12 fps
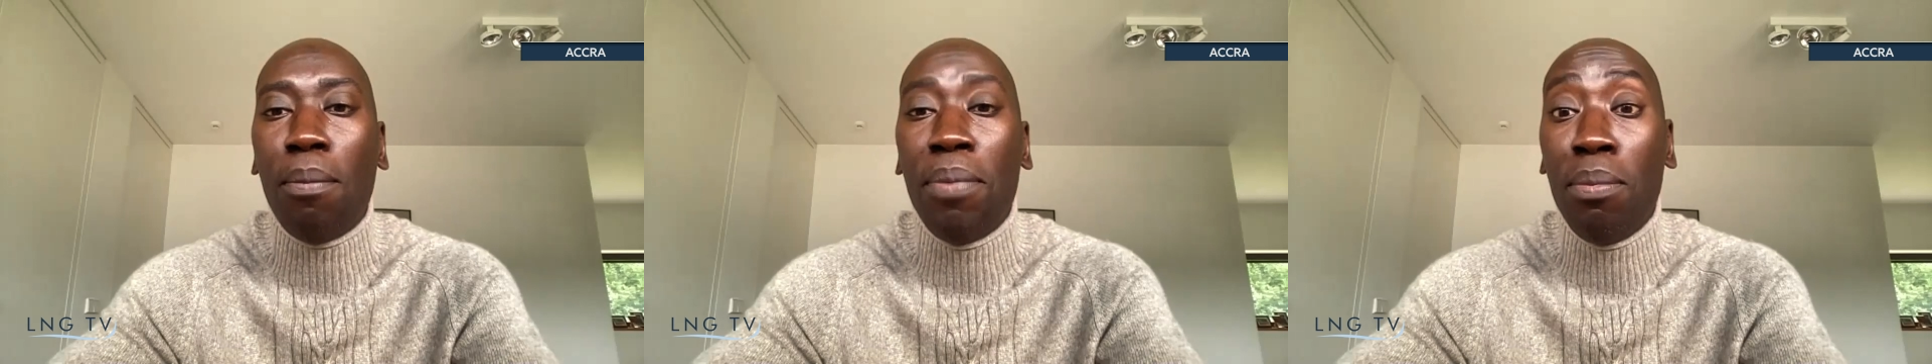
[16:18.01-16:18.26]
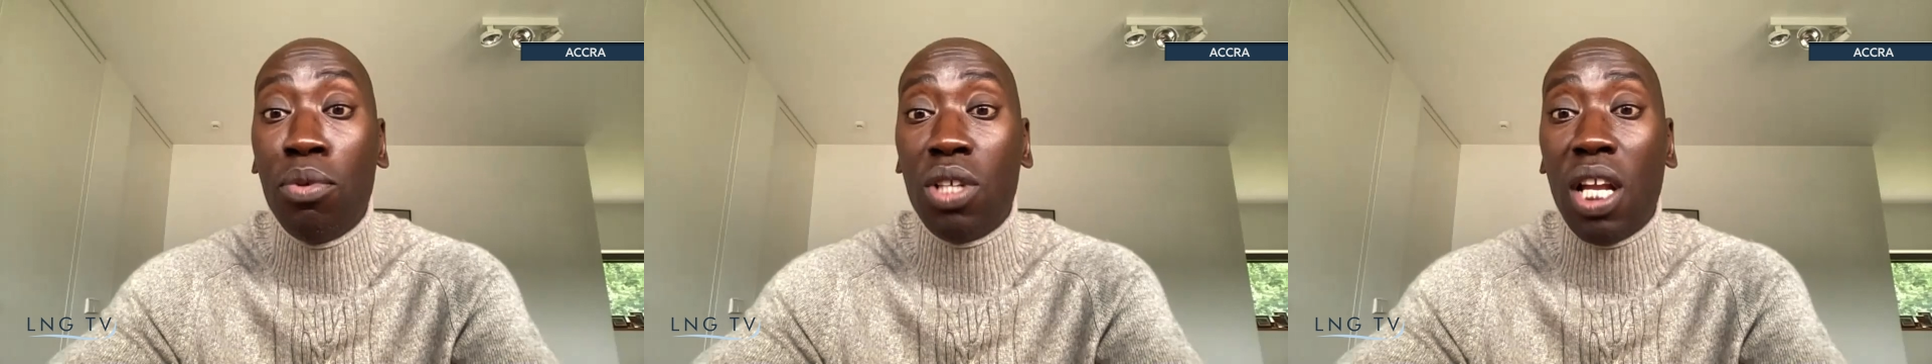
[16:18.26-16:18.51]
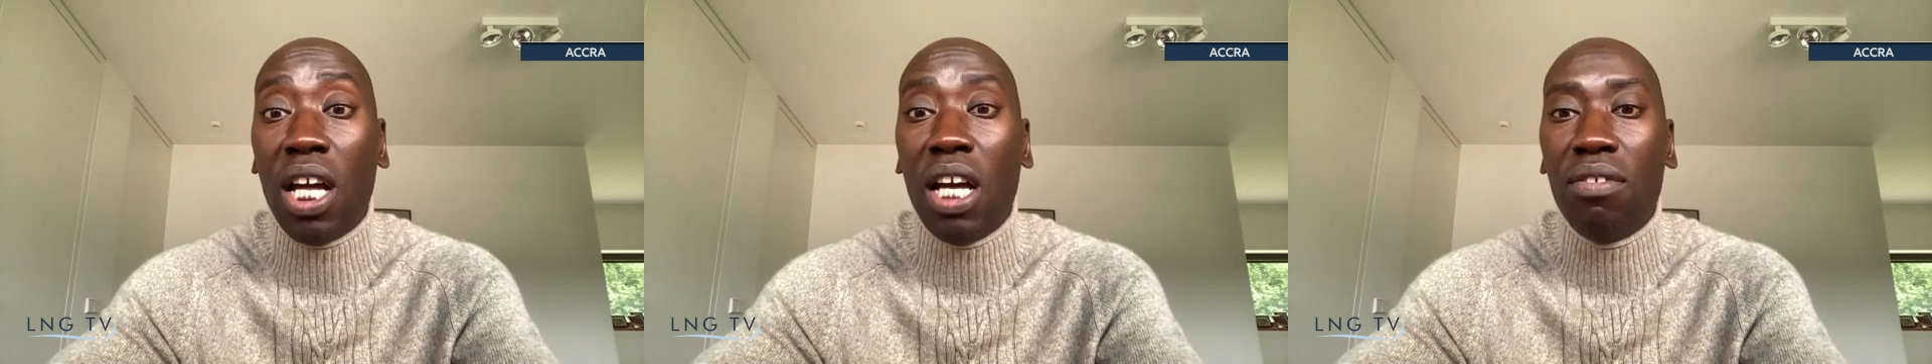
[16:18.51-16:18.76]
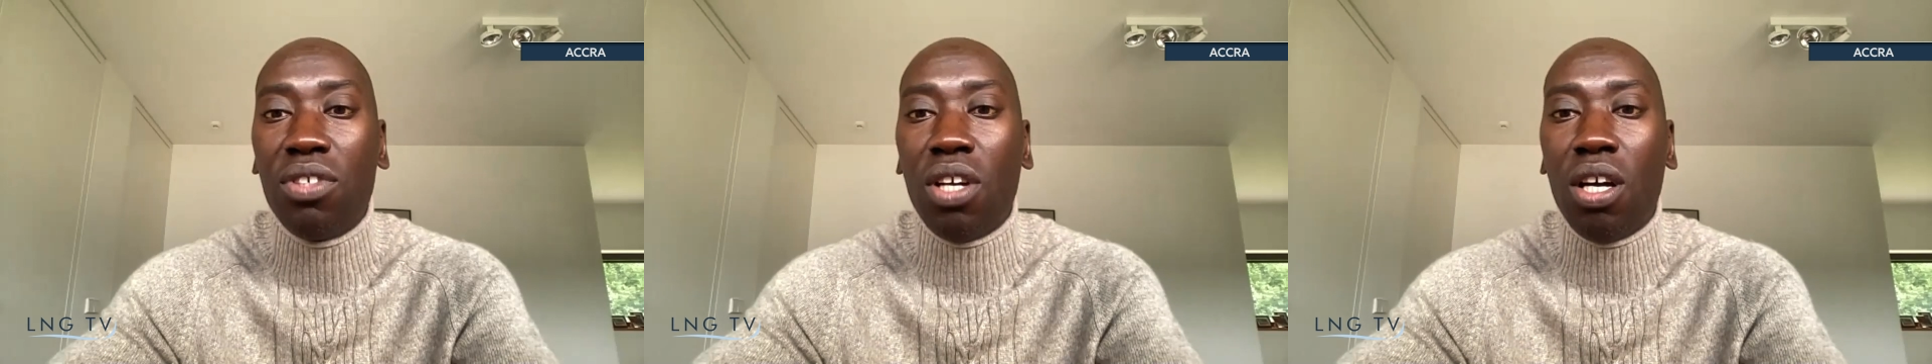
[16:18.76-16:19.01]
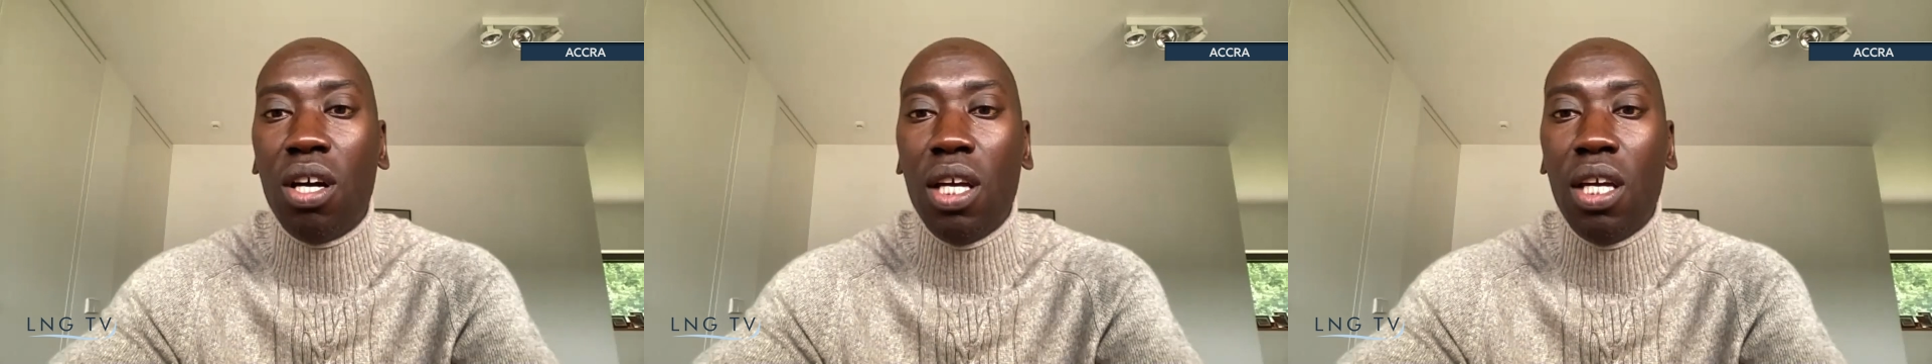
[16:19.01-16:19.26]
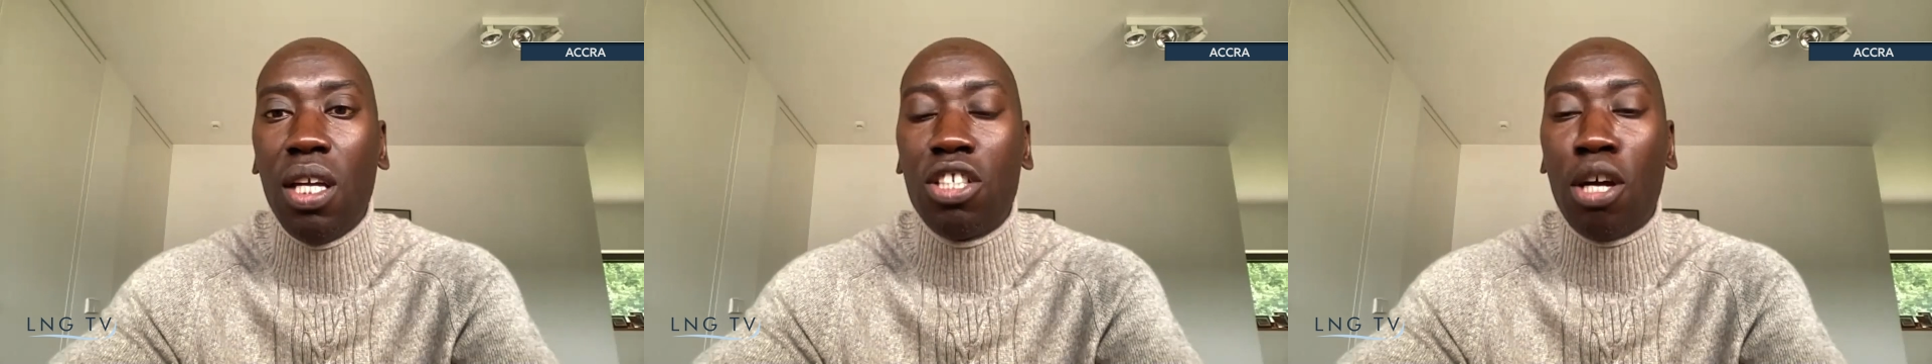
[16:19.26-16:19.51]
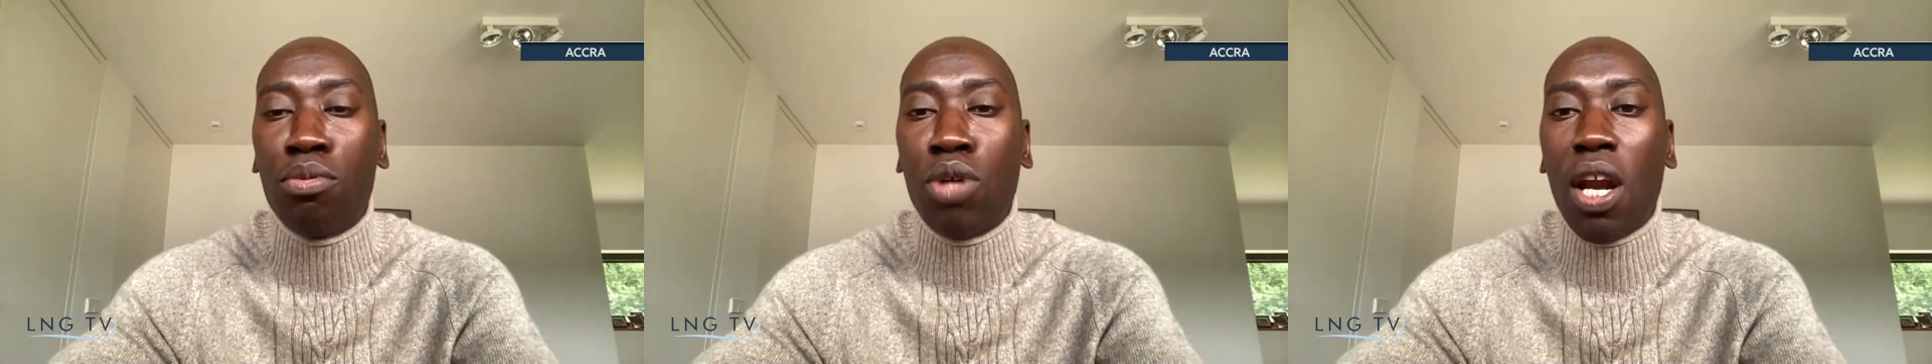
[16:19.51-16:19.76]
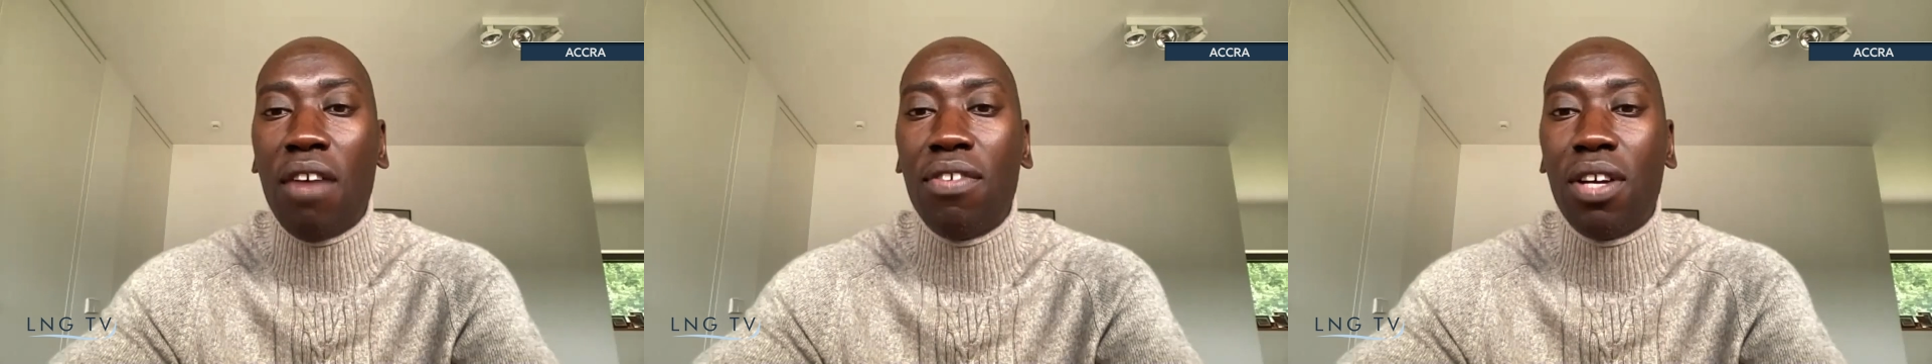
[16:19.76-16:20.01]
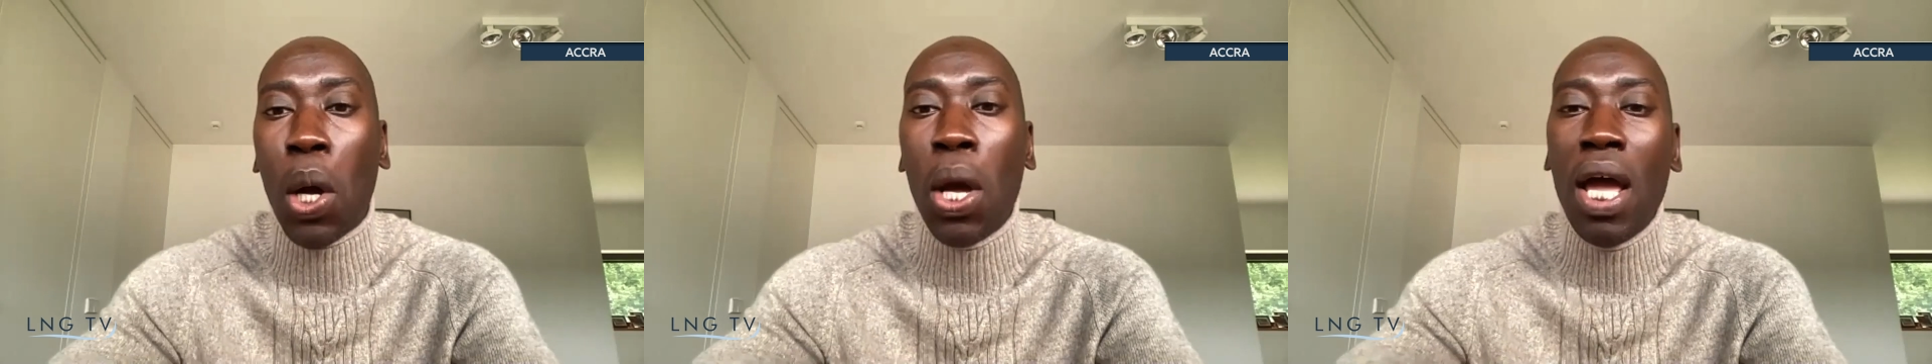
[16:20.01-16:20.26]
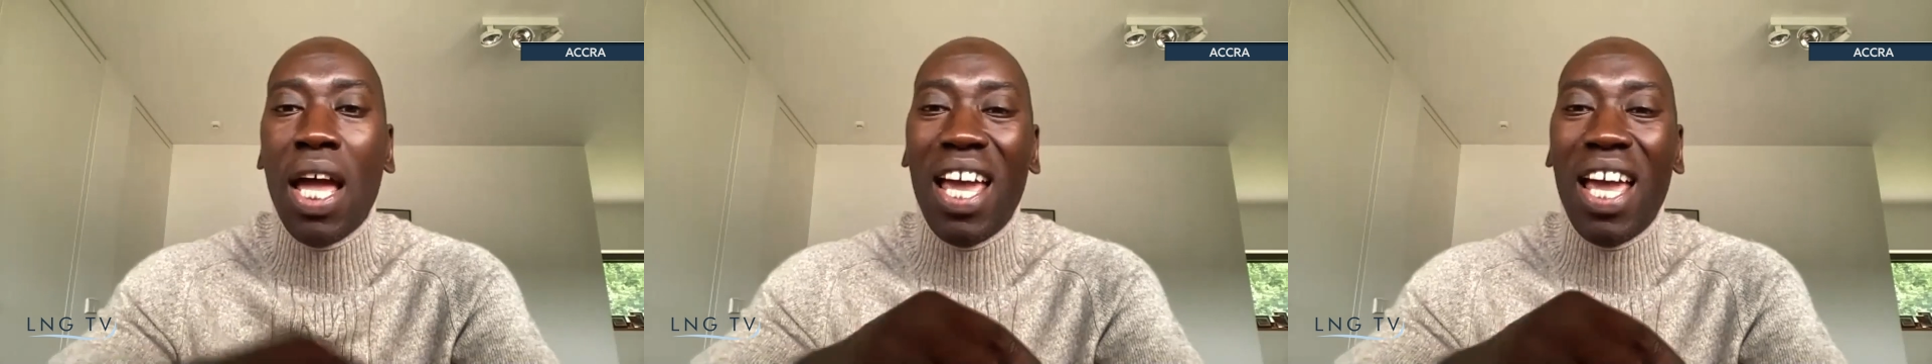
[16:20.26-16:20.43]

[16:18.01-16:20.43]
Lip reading: people's lives are in Sub Saharan Africa,